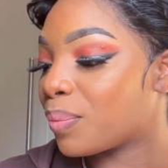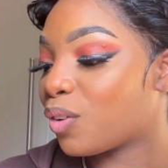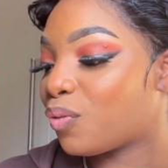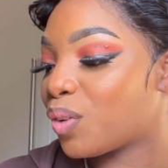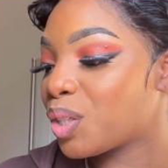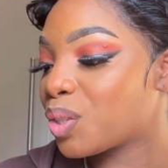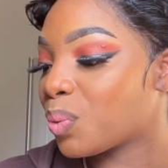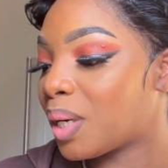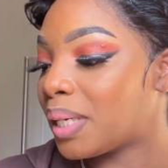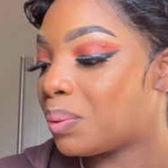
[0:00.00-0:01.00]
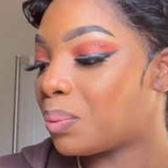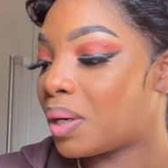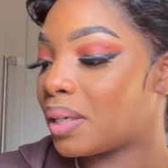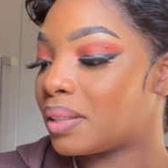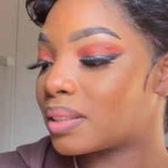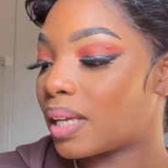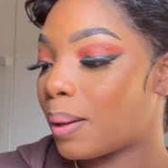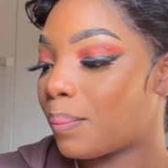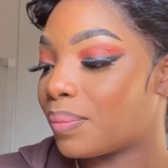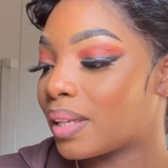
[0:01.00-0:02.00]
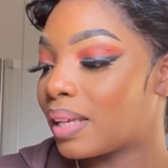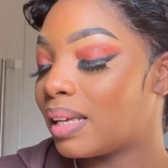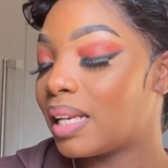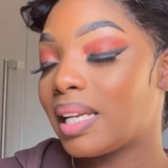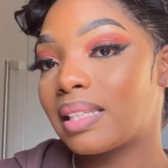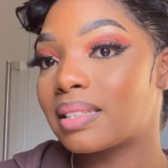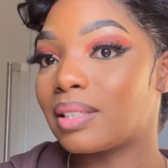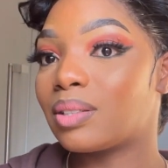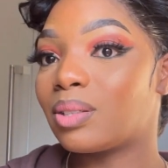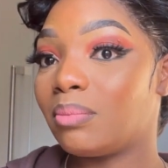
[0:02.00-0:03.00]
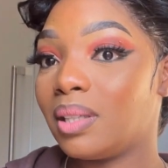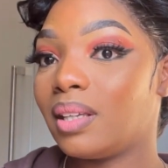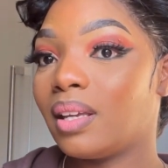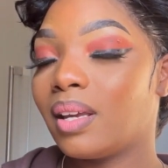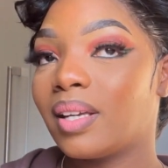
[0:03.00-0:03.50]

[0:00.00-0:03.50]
the first one was listen to me.